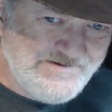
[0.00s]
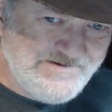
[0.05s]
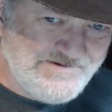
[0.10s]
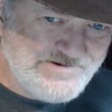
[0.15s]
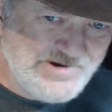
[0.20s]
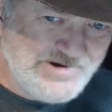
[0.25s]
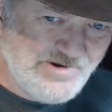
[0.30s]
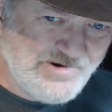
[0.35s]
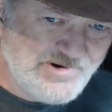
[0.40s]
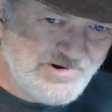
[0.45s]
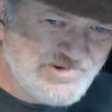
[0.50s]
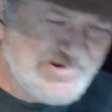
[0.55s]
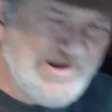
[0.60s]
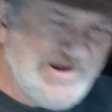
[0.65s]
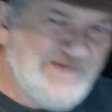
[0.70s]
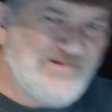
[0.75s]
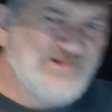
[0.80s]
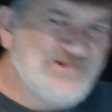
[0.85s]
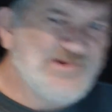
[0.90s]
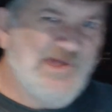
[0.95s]
Joker
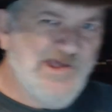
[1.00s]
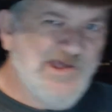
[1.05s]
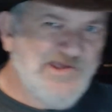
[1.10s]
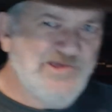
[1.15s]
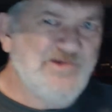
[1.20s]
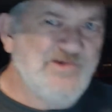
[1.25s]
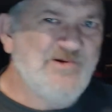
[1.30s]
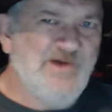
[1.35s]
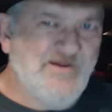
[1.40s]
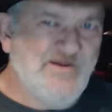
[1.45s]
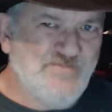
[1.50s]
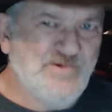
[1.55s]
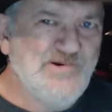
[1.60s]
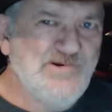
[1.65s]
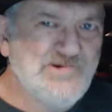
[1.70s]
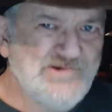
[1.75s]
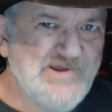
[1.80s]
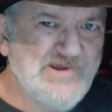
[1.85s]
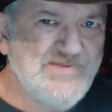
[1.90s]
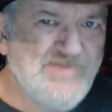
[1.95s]
Travels, thank you. I
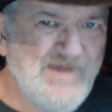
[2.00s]
appreciate